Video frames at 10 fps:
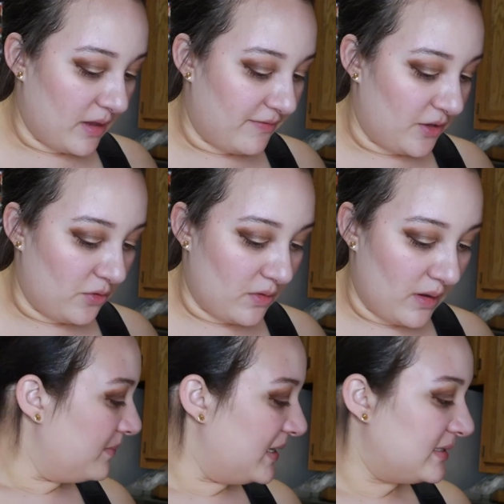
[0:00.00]
a few
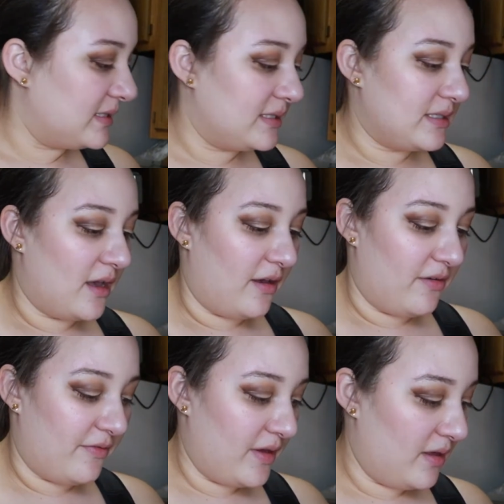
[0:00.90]
pieces
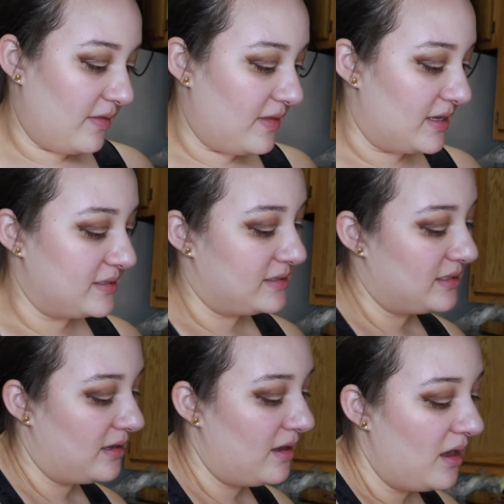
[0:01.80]
of
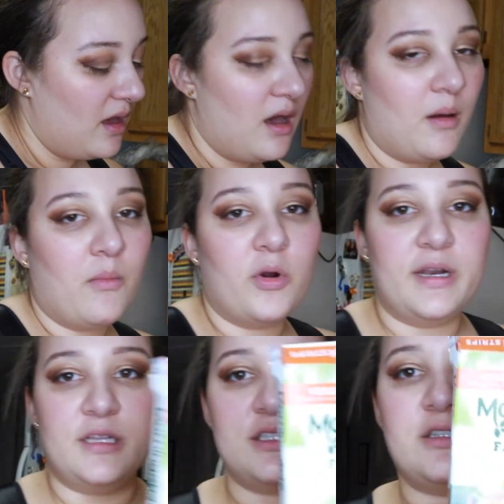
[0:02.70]
this
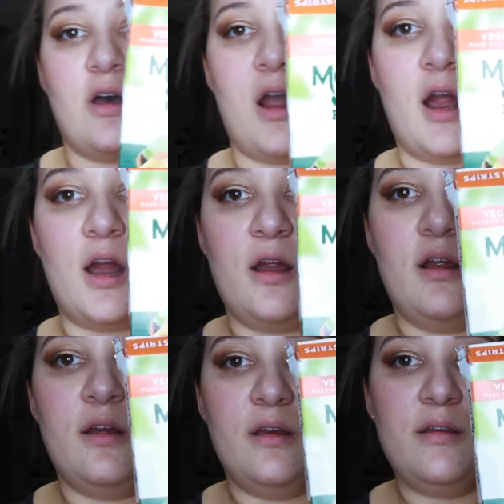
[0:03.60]
Morningstar
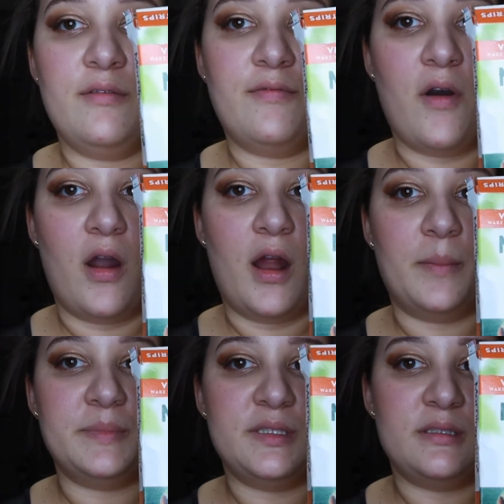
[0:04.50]

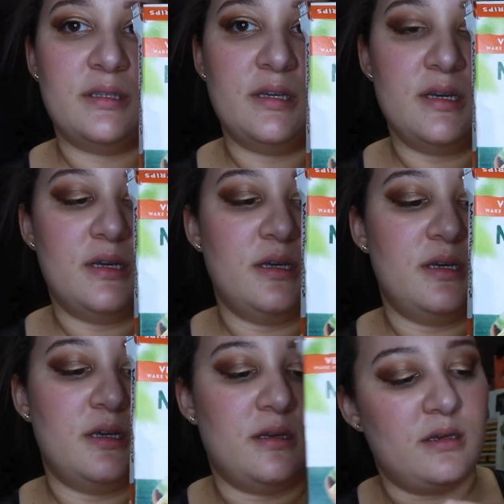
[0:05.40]
Farms
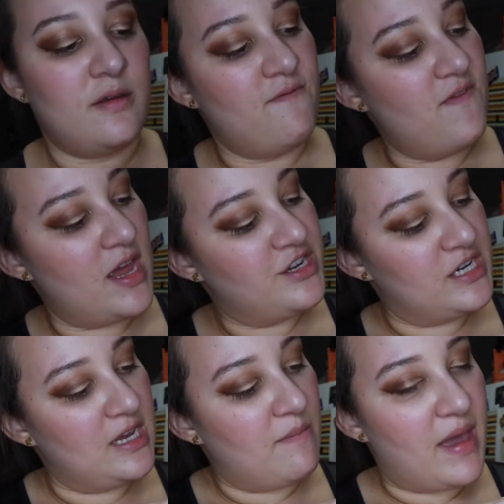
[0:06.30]

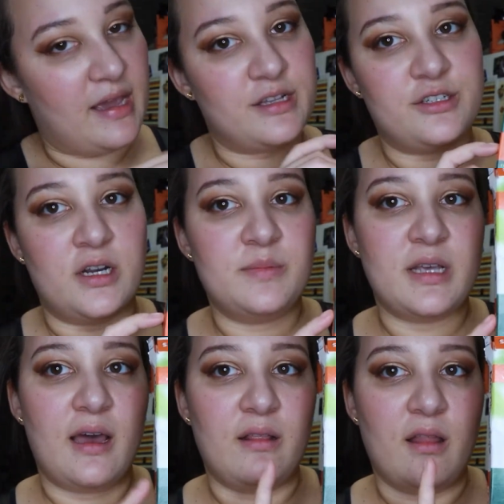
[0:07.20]
veggie bacon strips.
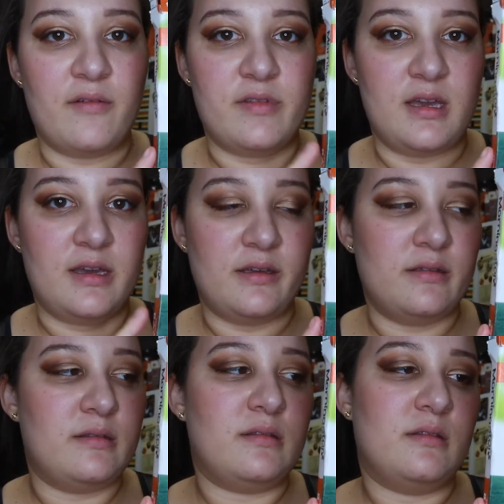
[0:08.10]
I love
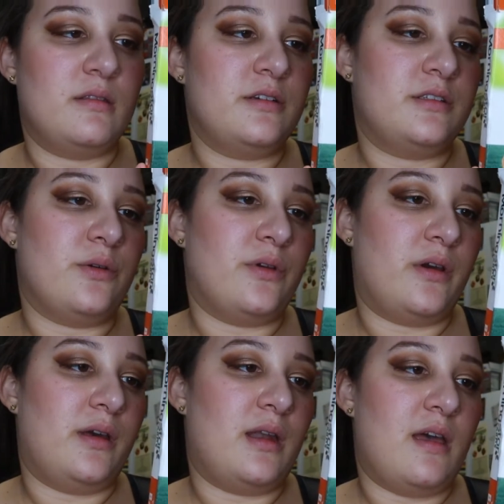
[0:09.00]
these. They're so
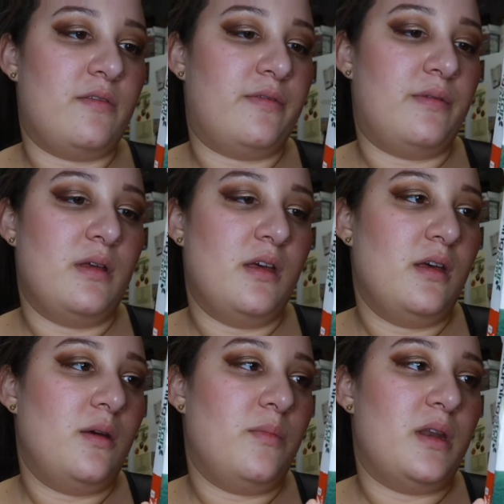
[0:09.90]
good. I've
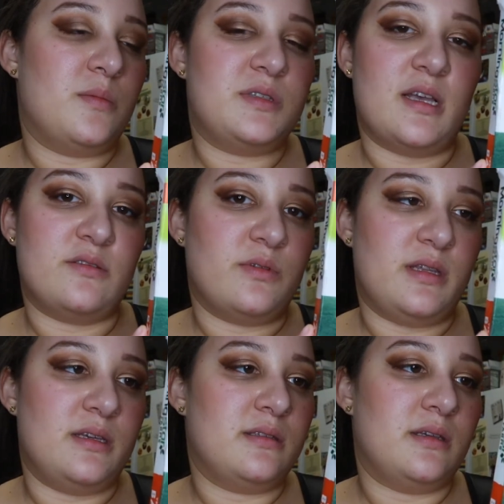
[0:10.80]
been obsessed with
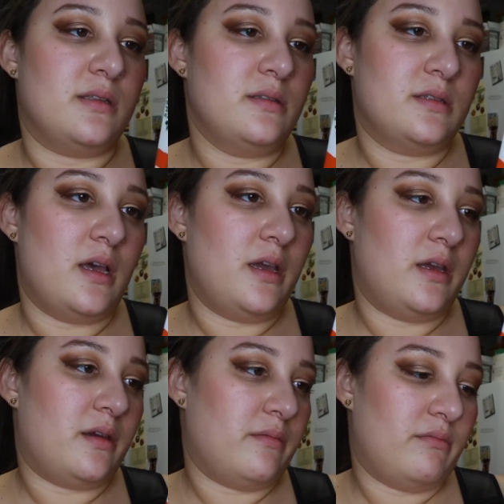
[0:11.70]
these since
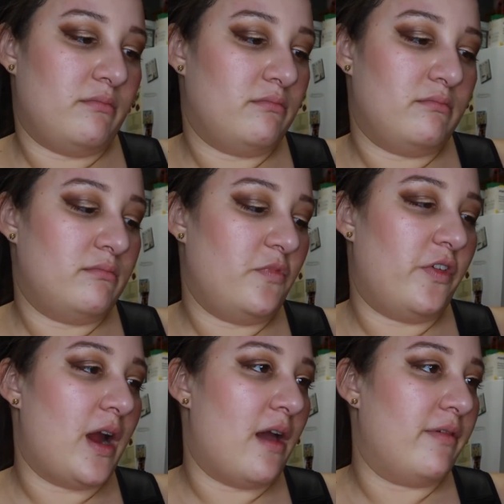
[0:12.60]
like
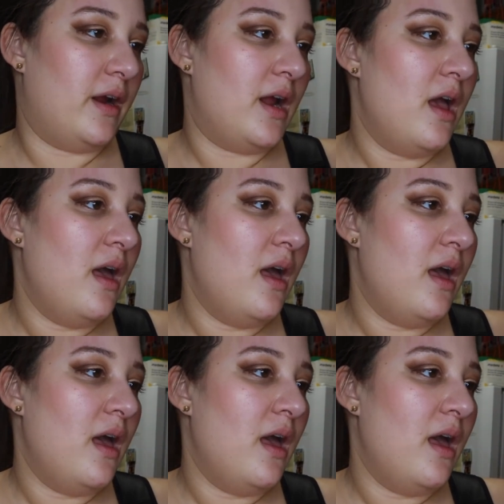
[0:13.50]
forever.